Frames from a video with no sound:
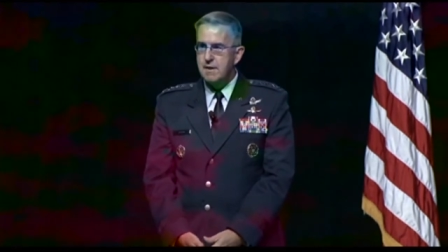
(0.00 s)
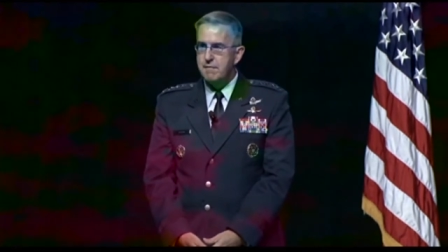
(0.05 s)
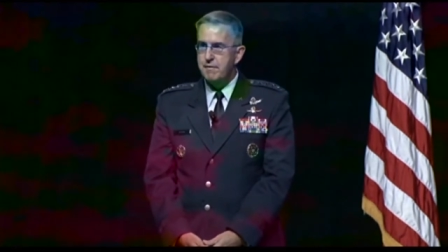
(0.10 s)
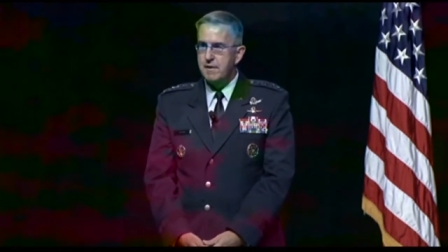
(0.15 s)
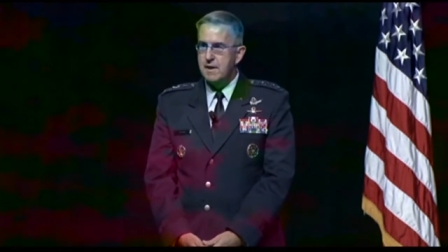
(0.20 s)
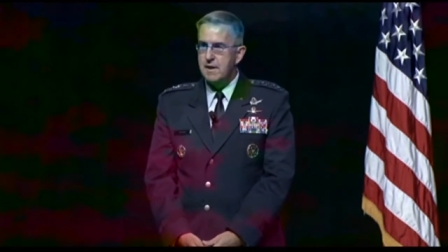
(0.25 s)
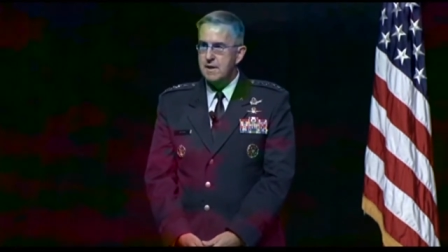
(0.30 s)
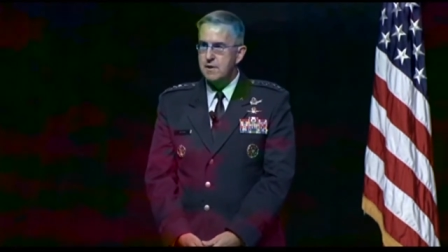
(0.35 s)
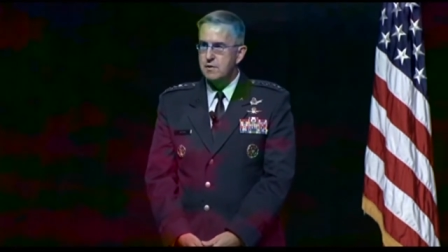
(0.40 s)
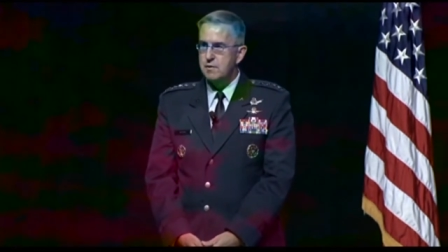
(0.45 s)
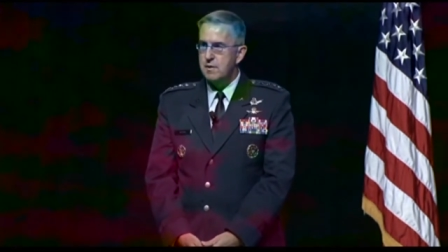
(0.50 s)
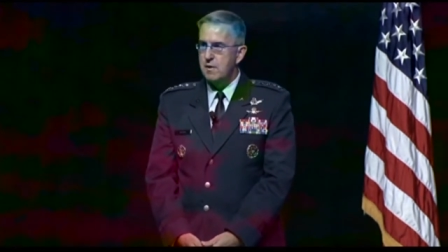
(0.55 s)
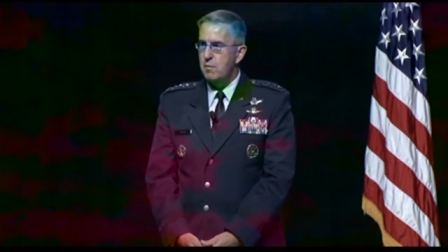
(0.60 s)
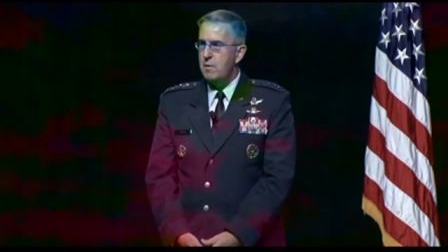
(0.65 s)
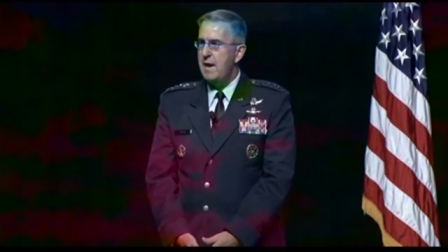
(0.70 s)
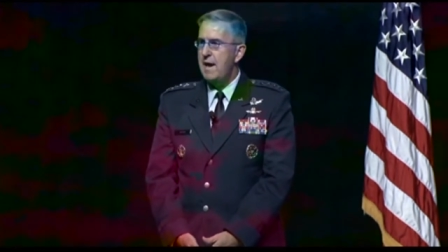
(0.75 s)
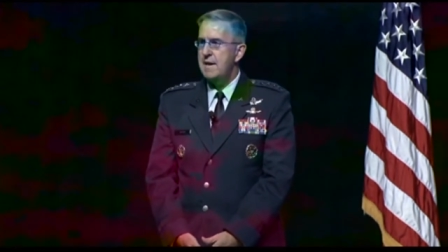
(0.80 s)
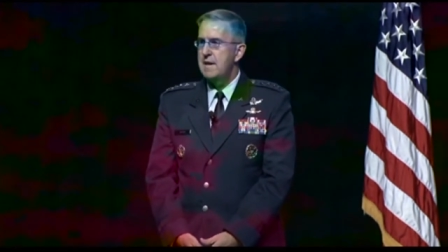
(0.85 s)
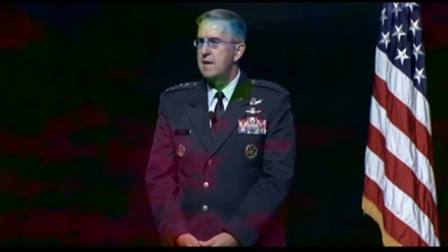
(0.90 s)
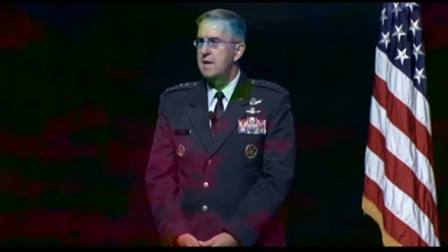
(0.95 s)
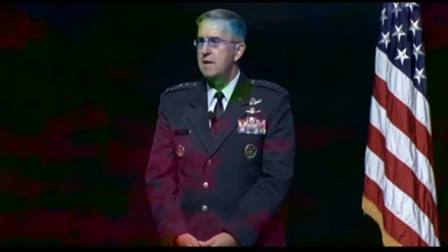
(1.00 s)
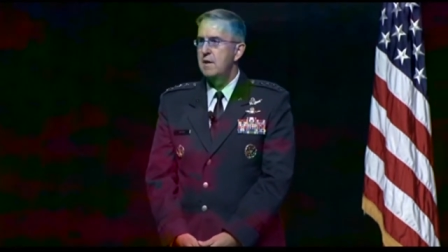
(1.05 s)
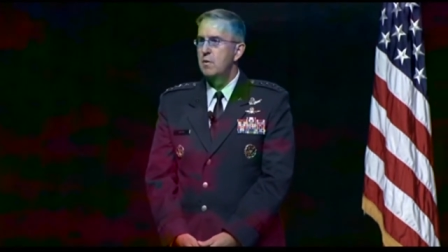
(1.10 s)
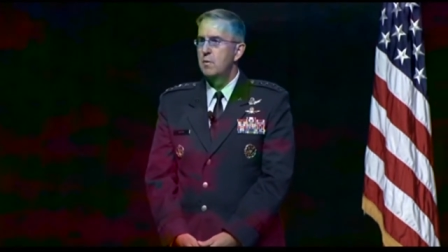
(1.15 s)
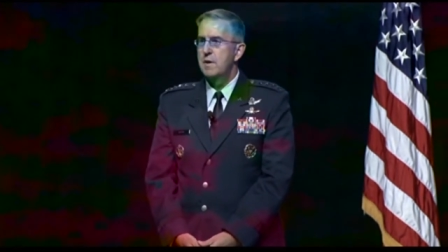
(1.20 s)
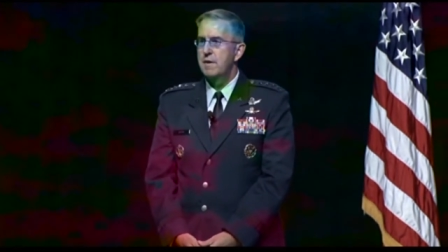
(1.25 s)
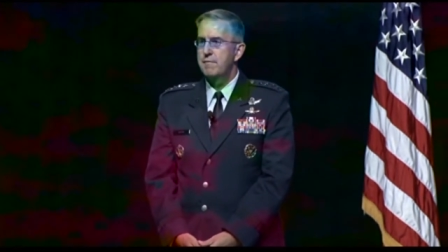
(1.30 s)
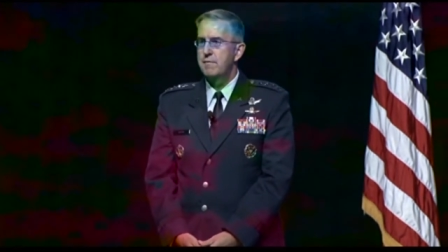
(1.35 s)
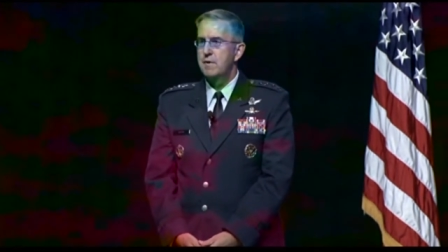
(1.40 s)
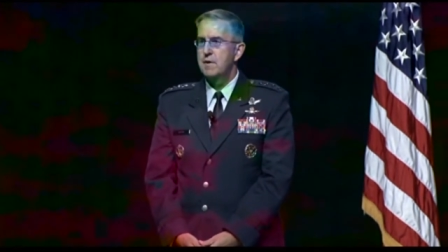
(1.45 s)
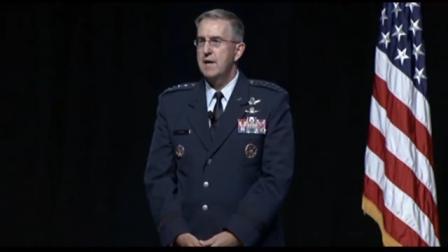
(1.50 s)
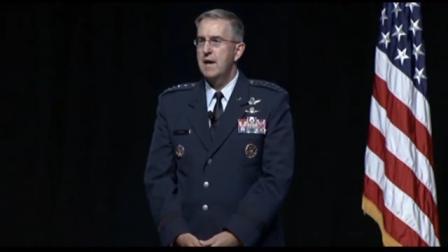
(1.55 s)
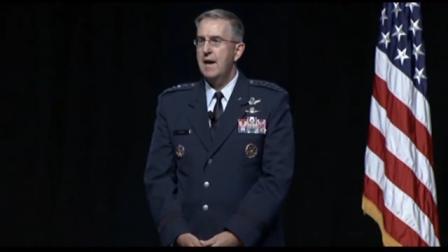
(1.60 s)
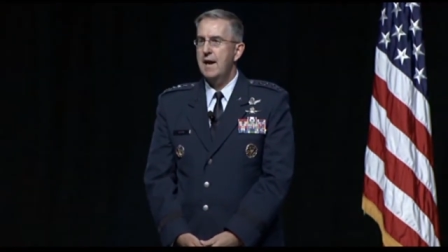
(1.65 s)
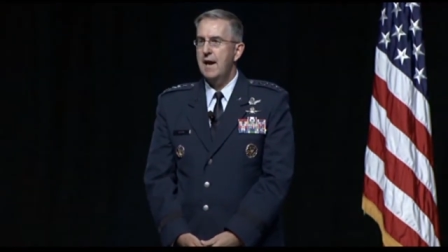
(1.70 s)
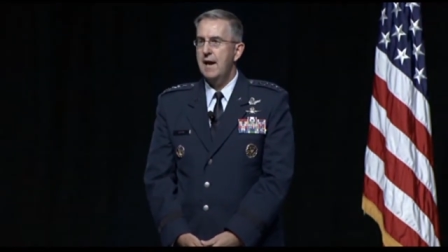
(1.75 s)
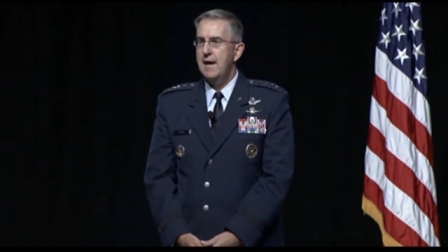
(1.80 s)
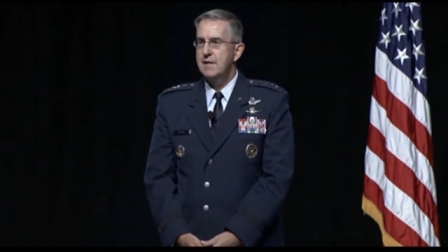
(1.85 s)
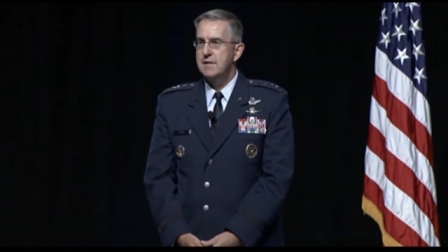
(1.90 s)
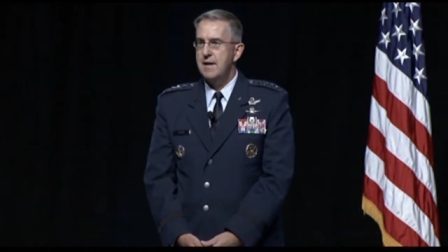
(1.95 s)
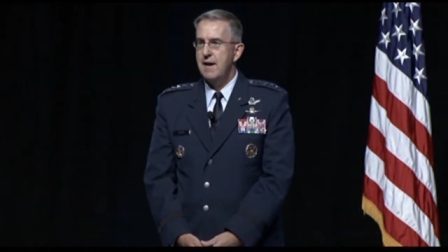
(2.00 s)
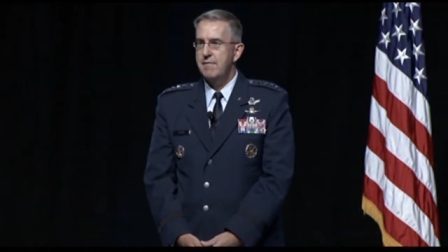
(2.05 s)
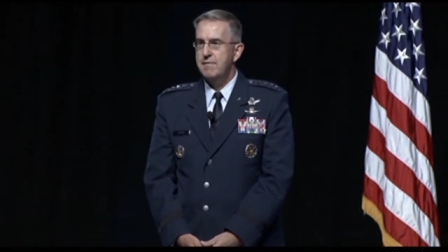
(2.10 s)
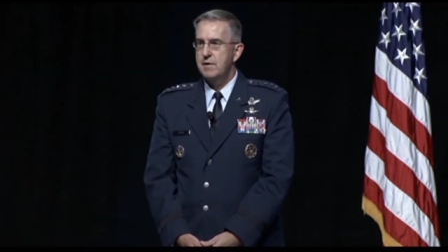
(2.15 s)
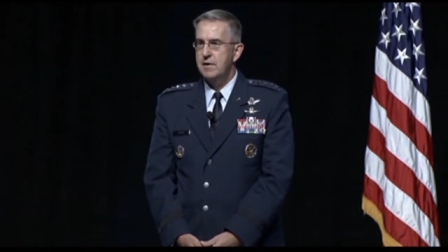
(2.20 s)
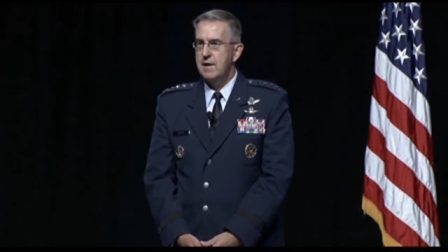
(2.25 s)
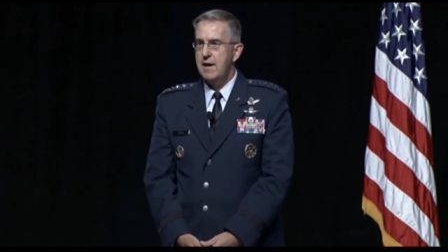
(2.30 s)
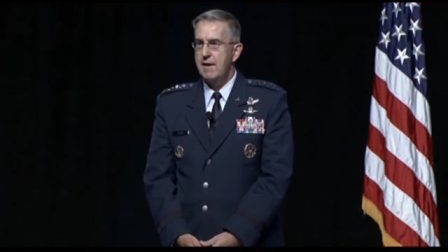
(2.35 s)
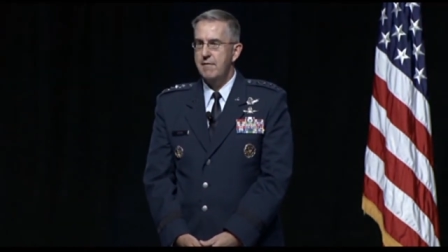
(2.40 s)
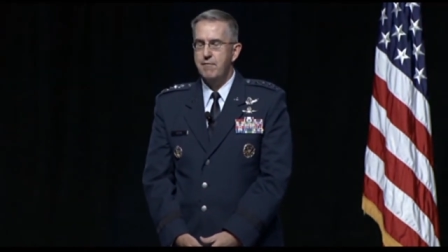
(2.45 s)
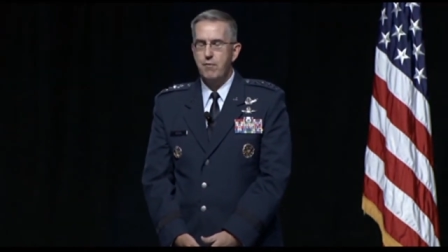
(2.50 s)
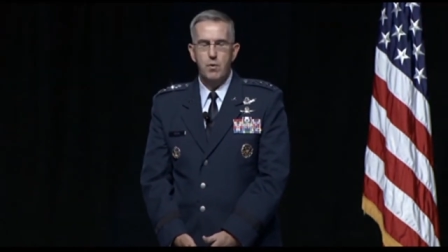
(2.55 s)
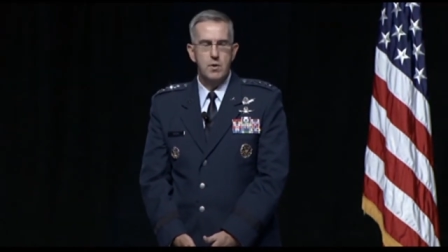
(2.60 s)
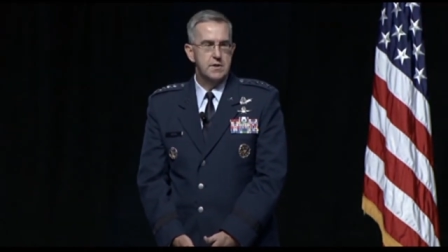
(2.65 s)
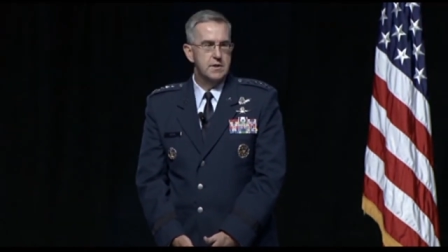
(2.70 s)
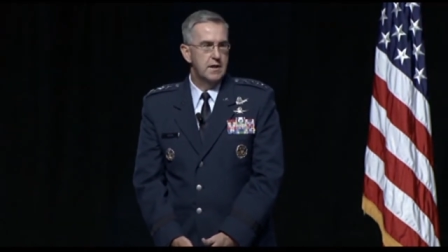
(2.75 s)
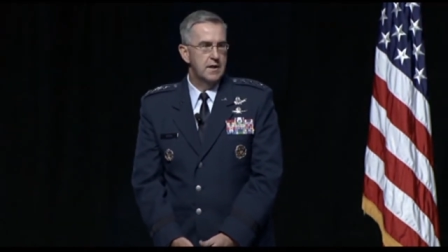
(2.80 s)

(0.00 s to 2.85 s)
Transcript: significant issue that we had to deal with for decades after that.